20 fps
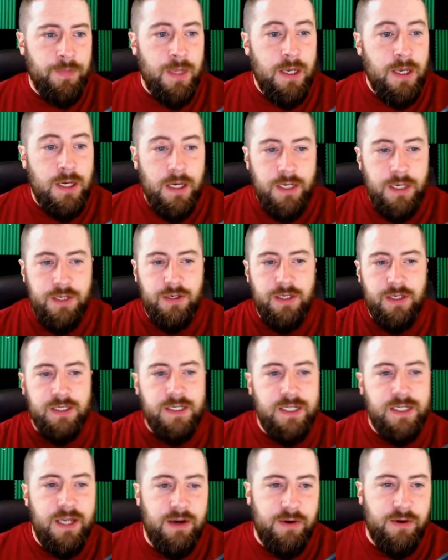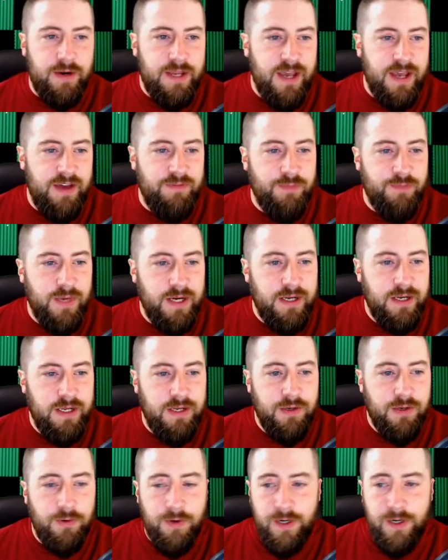and you can see I already have mine
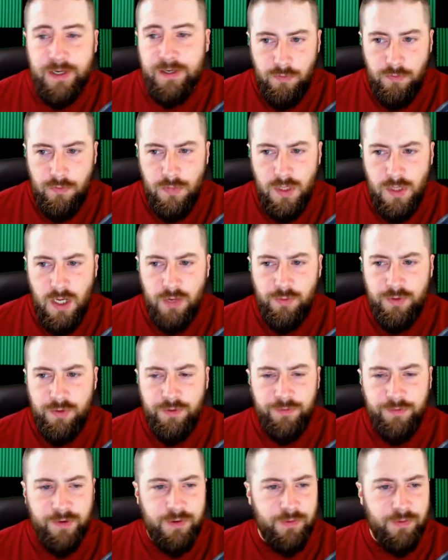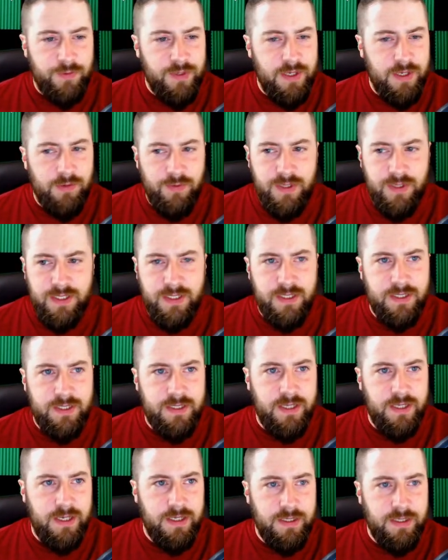integrated. I wonder if, I, yeah, we can see the
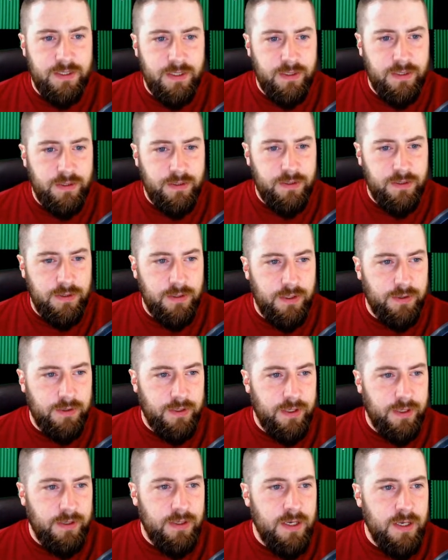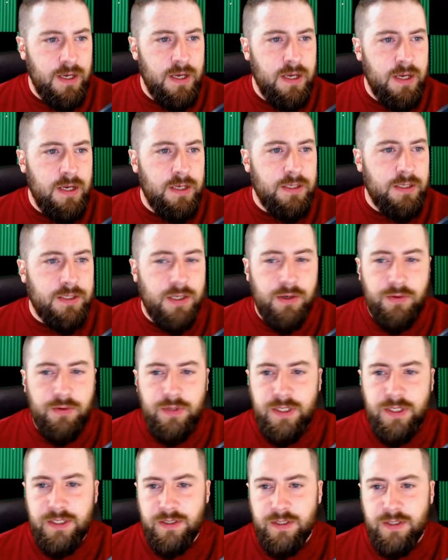settings. Okay, so
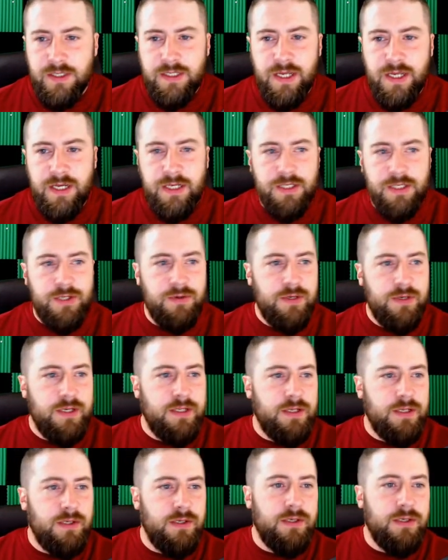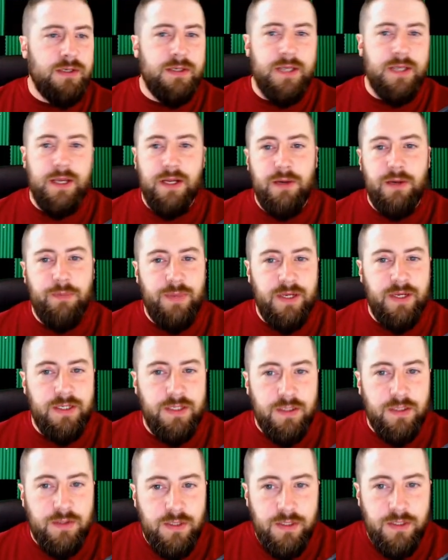these are the settings you need to set up
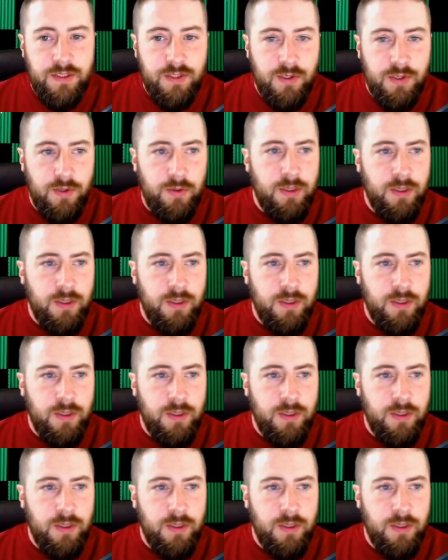basically. So